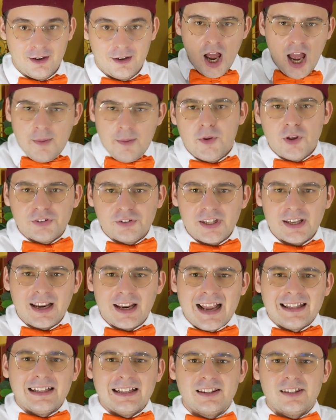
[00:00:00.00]
A
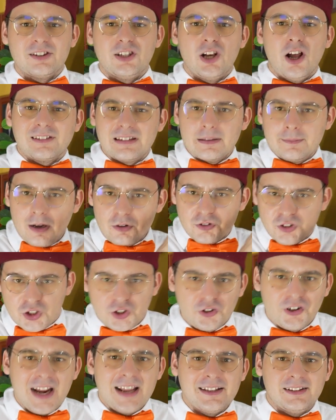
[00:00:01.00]
music that is not about
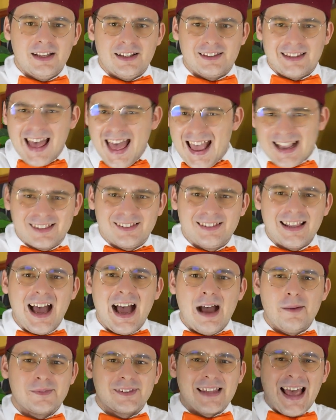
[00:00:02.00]
credit,
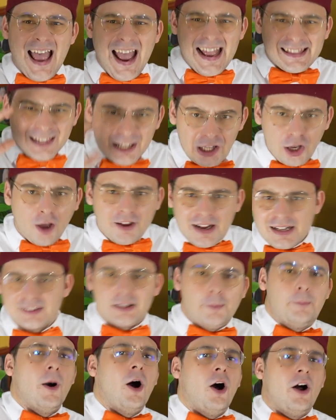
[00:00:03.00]
exams, and loyalty
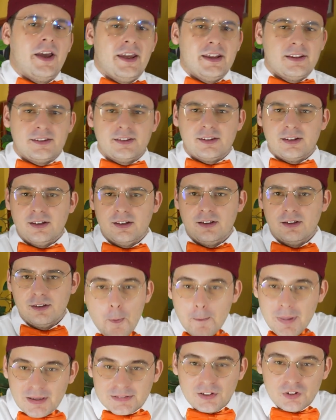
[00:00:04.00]
points,
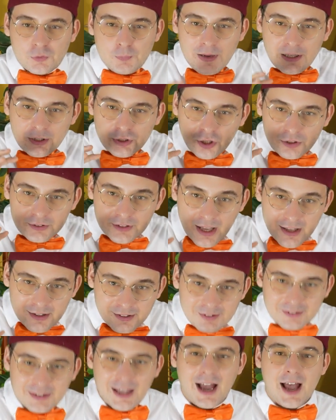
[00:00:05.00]
but is built on
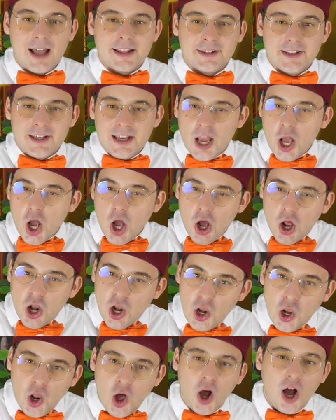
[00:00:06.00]
study,
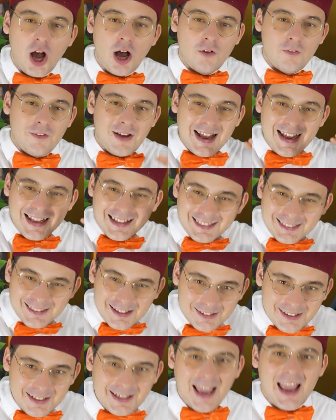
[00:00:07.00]
love,
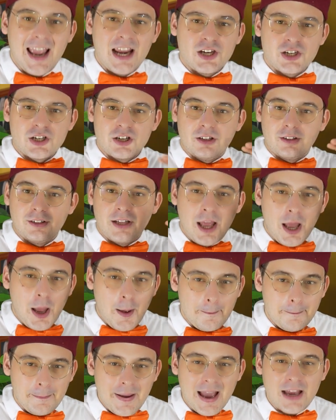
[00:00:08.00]
dedication,
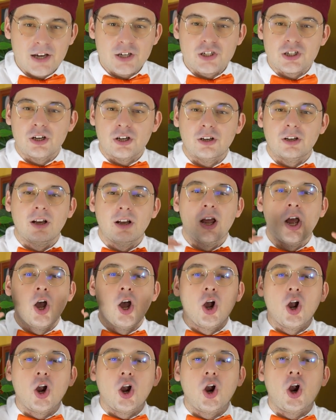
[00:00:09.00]
passion,
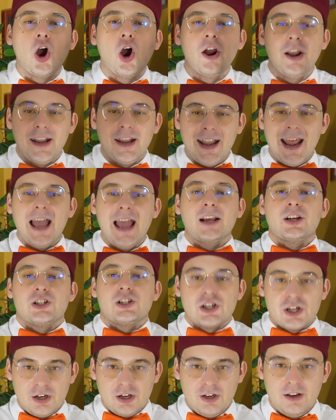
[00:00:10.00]

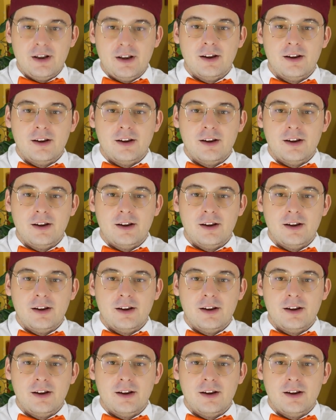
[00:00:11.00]
connection.